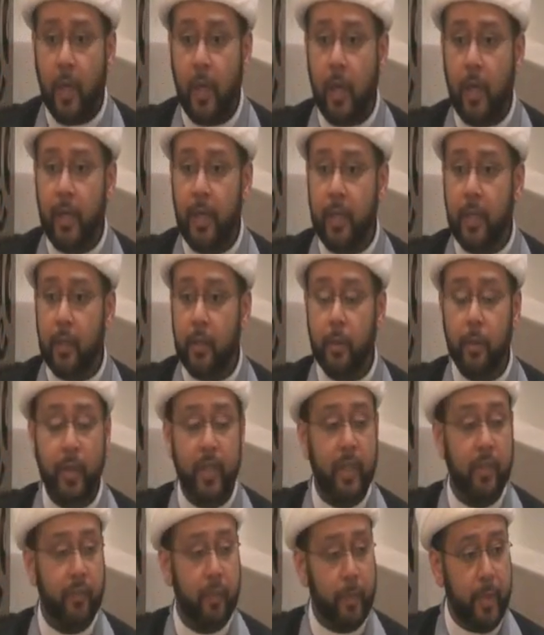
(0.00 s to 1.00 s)

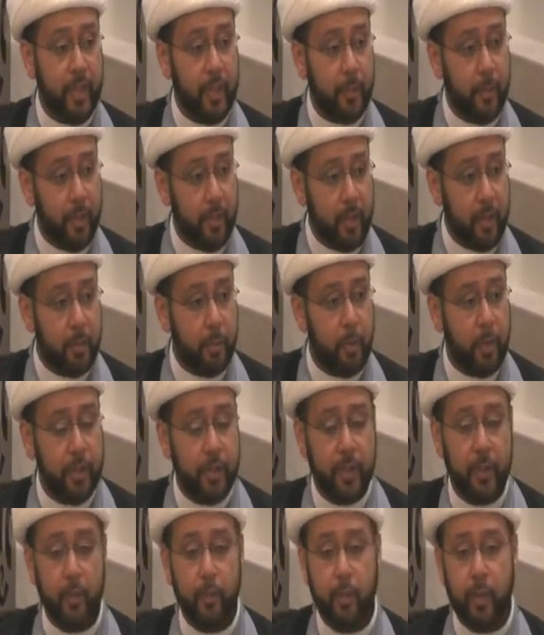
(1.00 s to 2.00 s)
including information about this
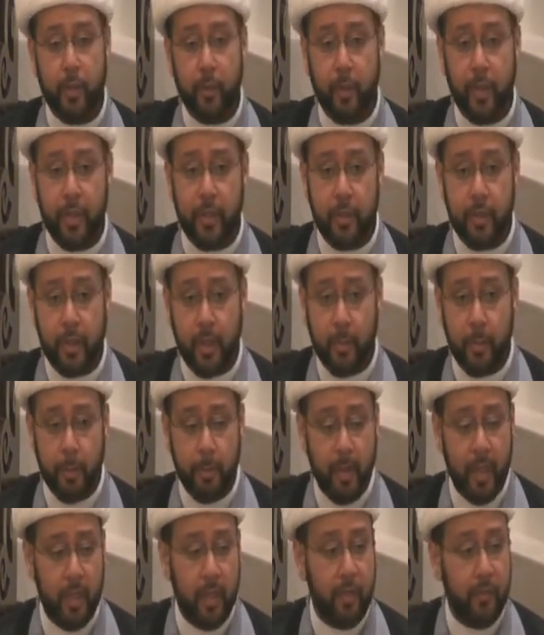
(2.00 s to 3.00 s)
project and where donations can be
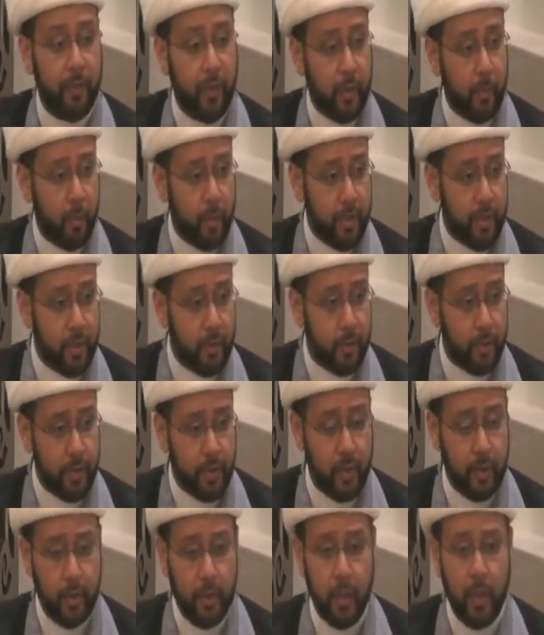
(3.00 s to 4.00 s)
made if anyone is
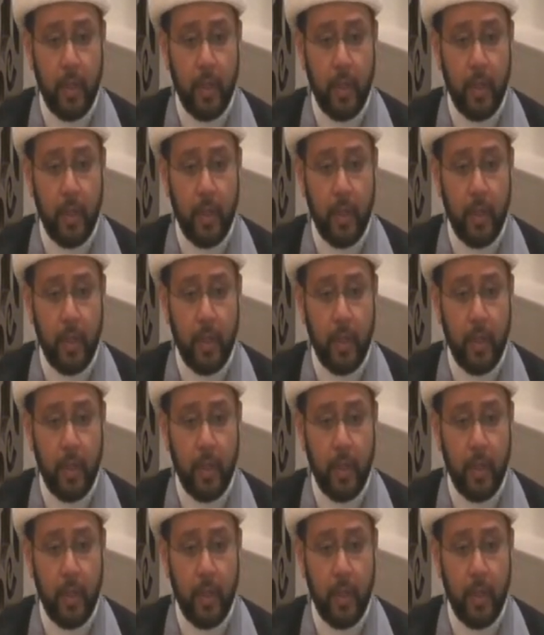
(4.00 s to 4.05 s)
interested.